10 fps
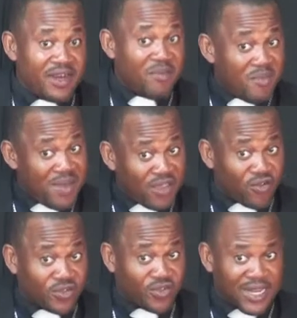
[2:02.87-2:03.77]
Remember, I
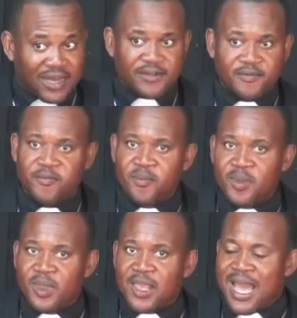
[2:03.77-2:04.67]
taught you that.
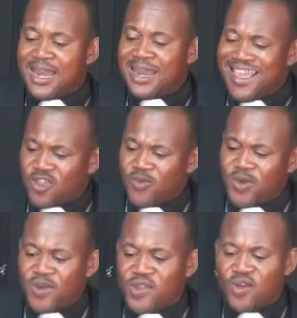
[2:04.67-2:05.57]
And last week,
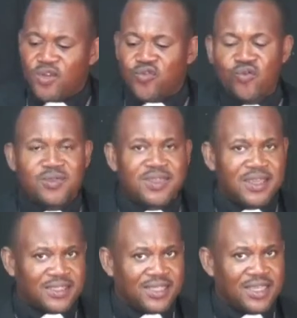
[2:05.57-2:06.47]
we saw two
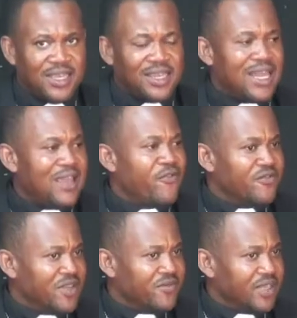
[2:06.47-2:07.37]
things in the life of
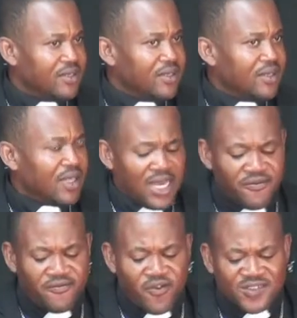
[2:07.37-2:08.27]
David. In the
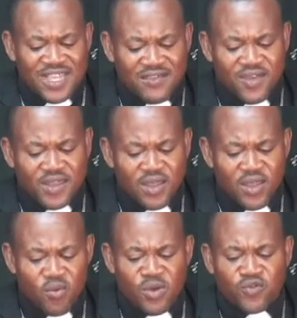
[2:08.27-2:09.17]
first service,
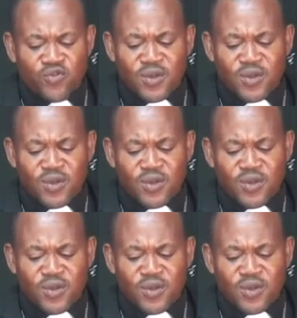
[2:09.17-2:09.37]
we took